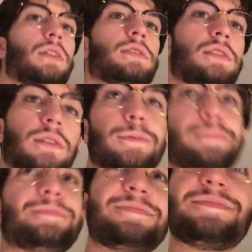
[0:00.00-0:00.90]
So,
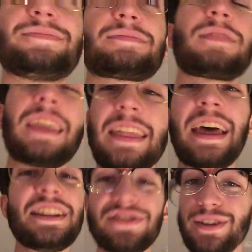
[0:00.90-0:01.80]

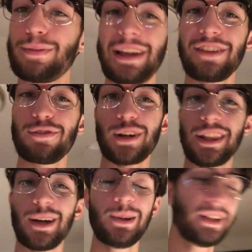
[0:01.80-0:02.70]
that's filmmaking for you
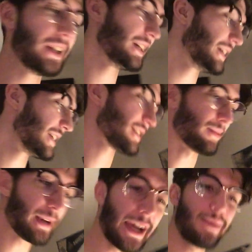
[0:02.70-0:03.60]
though.
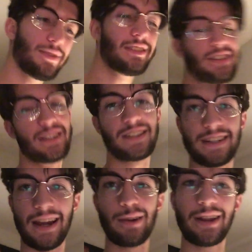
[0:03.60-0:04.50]
Sometimes you just sit
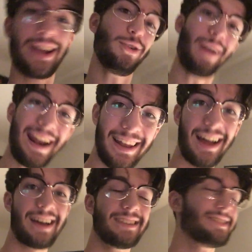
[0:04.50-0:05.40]
down and you write a
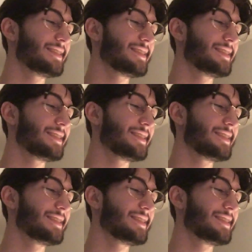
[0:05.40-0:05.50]
lot.